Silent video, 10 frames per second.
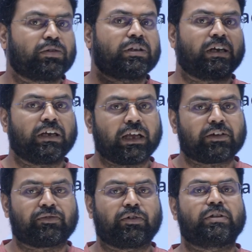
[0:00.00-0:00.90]
The
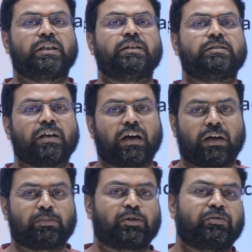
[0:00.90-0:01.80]
link for these
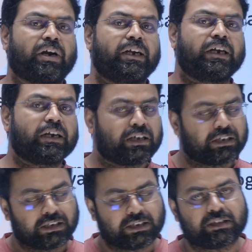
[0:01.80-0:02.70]
are provided
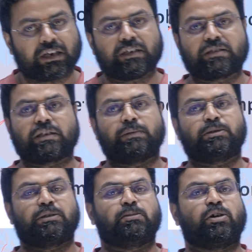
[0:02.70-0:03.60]
in the
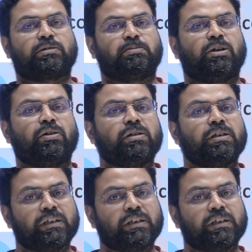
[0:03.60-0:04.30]
description box below.